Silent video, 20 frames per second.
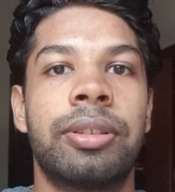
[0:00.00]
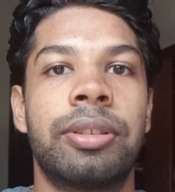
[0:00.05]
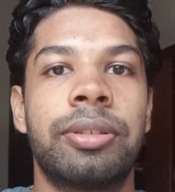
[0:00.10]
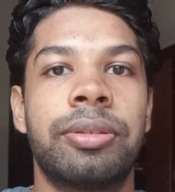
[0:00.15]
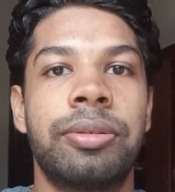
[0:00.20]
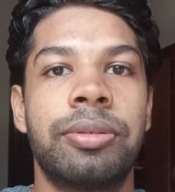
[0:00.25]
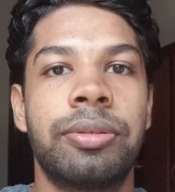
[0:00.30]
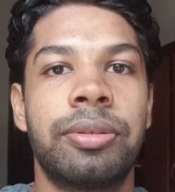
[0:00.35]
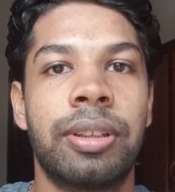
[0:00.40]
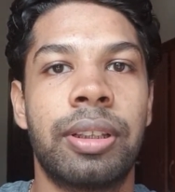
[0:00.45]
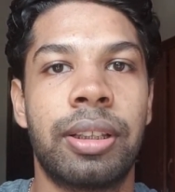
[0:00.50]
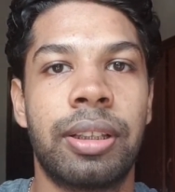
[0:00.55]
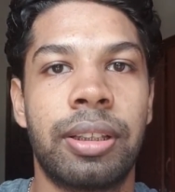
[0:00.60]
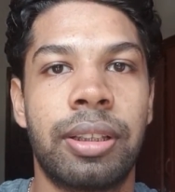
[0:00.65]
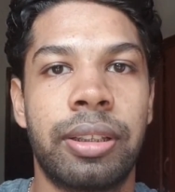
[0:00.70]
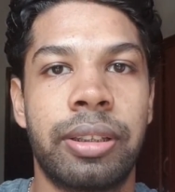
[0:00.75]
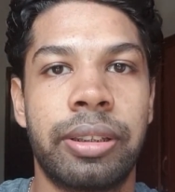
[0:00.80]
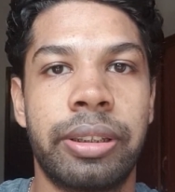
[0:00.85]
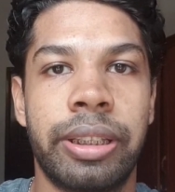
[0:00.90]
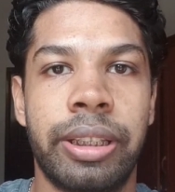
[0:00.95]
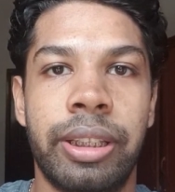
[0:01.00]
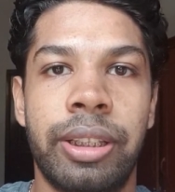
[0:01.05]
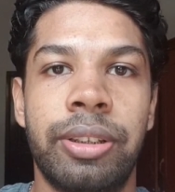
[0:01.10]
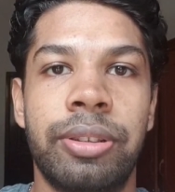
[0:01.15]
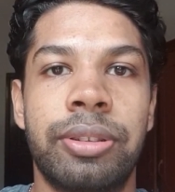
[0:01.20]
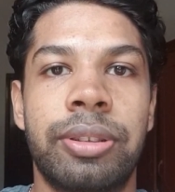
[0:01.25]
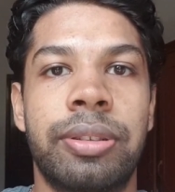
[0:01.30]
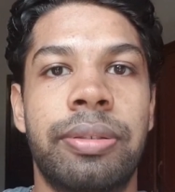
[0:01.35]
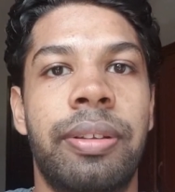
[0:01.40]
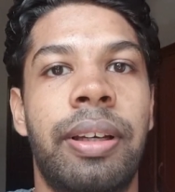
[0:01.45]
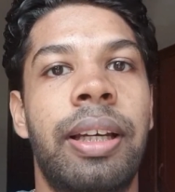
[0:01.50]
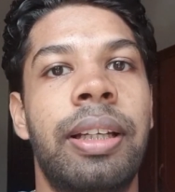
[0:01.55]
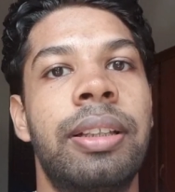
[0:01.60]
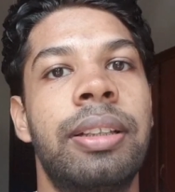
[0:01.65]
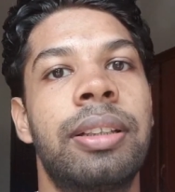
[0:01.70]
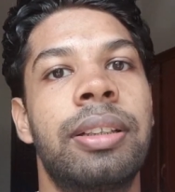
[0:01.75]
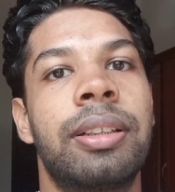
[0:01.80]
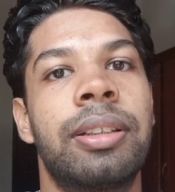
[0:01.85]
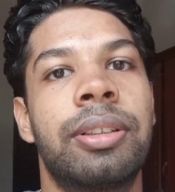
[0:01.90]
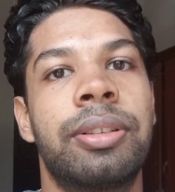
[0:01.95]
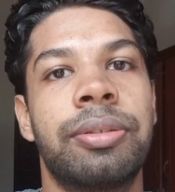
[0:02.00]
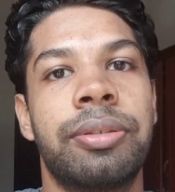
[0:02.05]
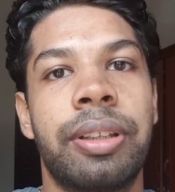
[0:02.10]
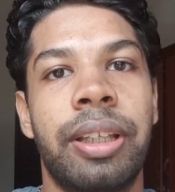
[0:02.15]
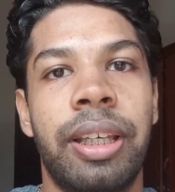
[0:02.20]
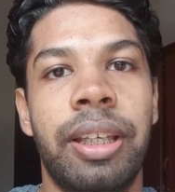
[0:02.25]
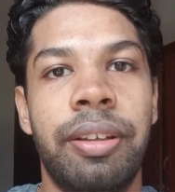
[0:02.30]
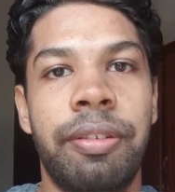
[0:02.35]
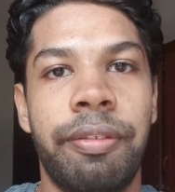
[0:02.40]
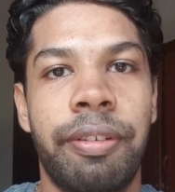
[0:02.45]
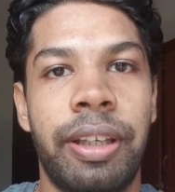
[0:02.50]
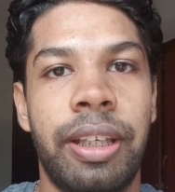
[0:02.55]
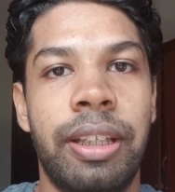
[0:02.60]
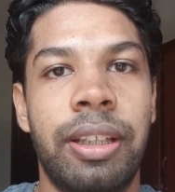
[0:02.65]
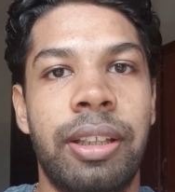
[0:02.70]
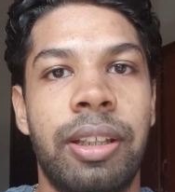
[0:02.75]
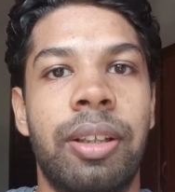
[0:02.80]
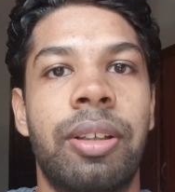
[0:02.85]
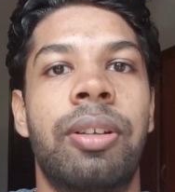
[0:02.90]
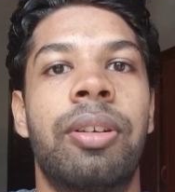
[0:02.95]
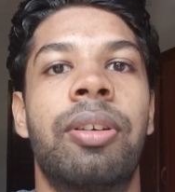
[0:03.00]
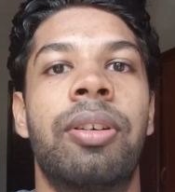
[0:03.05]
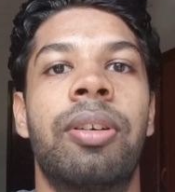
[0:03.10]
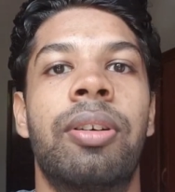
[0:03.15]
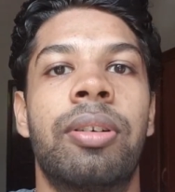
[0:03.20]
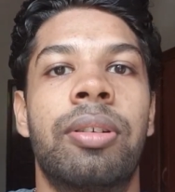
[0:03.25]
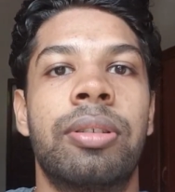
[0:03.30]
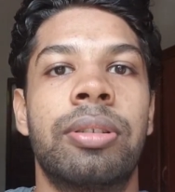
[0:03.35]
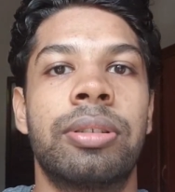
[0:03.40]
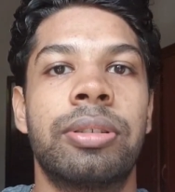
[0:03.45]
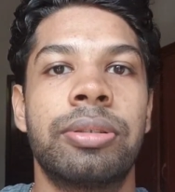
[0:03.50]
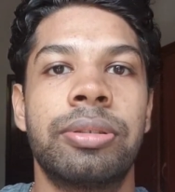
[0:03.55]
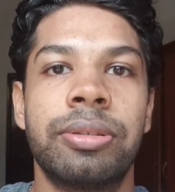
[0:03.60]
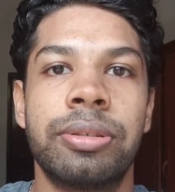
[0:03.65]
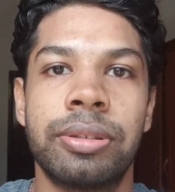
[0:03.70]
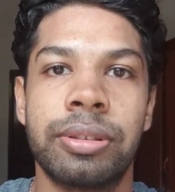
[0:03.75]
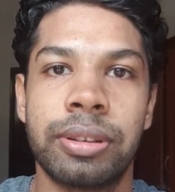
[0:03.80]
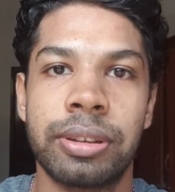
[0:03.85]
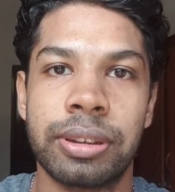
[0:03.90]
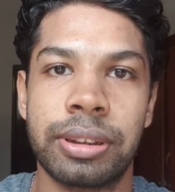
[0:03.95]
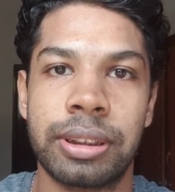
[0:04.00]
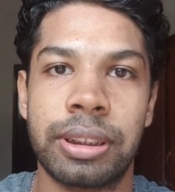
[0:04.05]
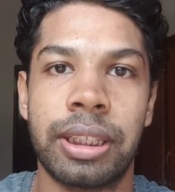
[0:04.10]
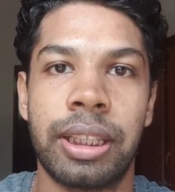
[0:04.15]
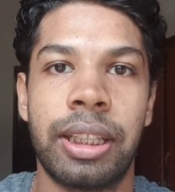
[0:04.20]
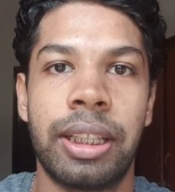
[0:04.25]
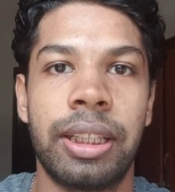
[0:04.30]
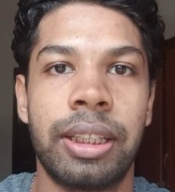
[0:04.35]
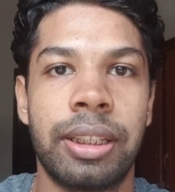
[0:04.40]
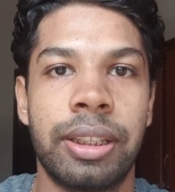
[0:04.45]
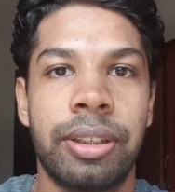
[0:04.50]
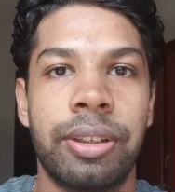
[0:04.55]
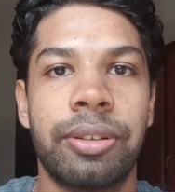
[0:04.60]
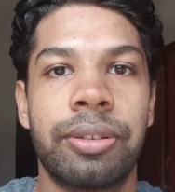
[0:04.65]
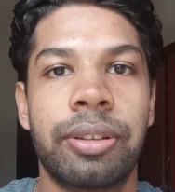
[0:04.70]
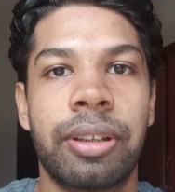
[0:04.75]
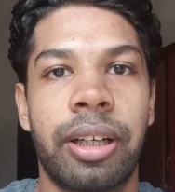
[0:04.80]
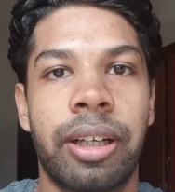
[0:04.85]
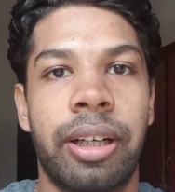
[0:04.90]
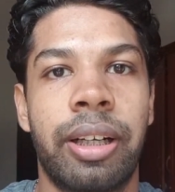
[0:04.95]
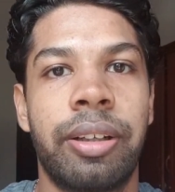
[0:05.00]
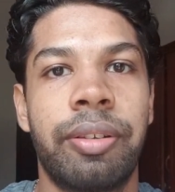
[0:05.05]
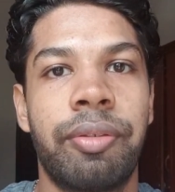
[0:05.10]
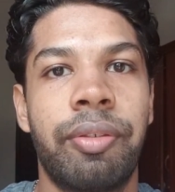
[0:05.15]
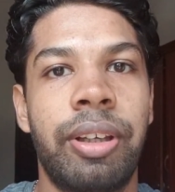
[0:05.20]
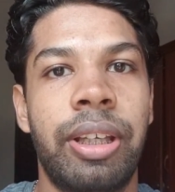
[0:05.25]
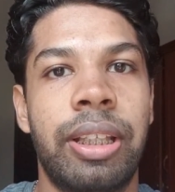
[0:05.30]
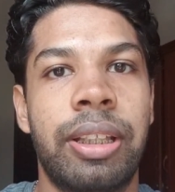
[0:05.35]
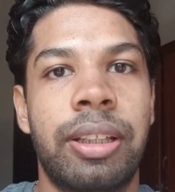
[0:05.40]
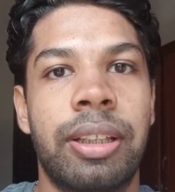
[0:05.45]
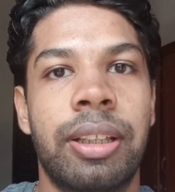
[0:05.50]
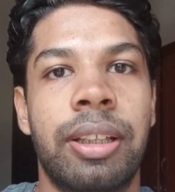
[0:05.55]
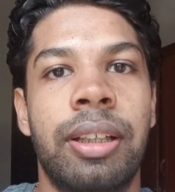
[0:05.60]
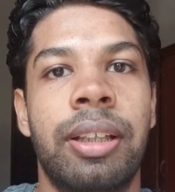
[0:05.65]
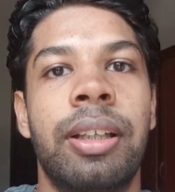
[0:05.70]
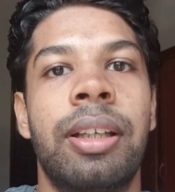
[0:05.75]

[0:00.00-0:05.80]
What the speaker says: to reduce fat, to gain weight, or to stay in your current weight.